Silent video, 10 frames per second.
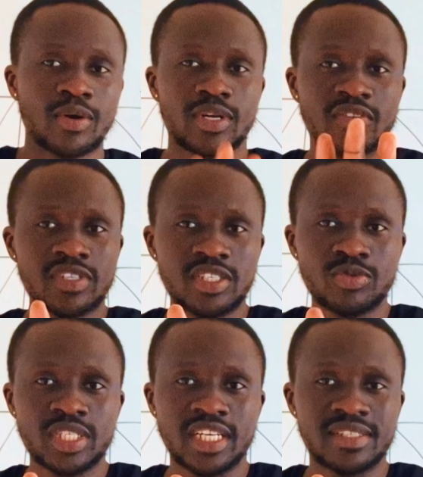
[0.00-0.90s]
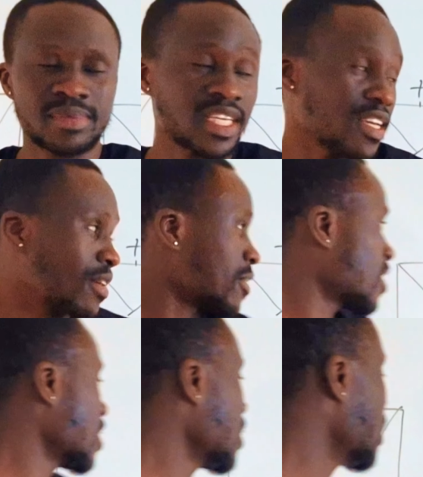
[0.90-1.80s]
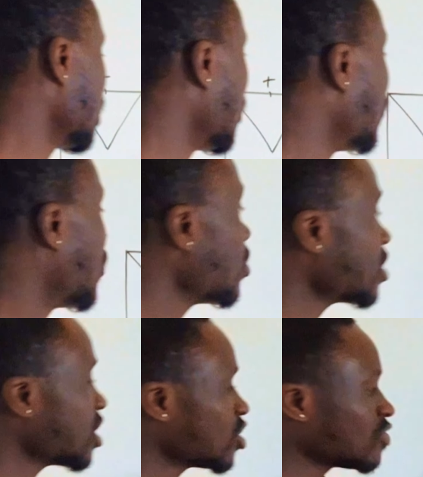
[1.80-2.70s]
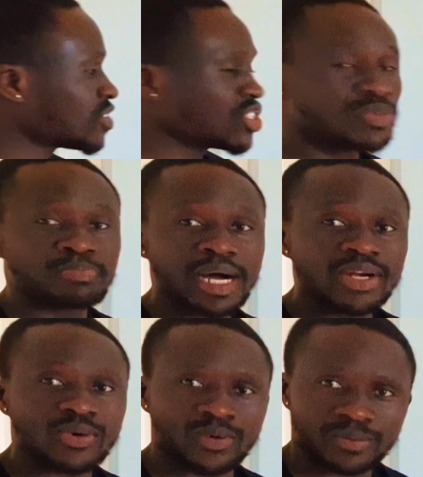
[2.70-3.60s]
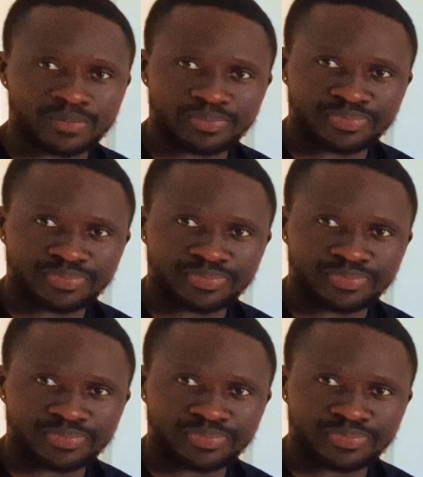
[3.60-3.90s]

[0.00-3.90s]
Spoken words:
The voltage which I am saying, the voltage of this panel,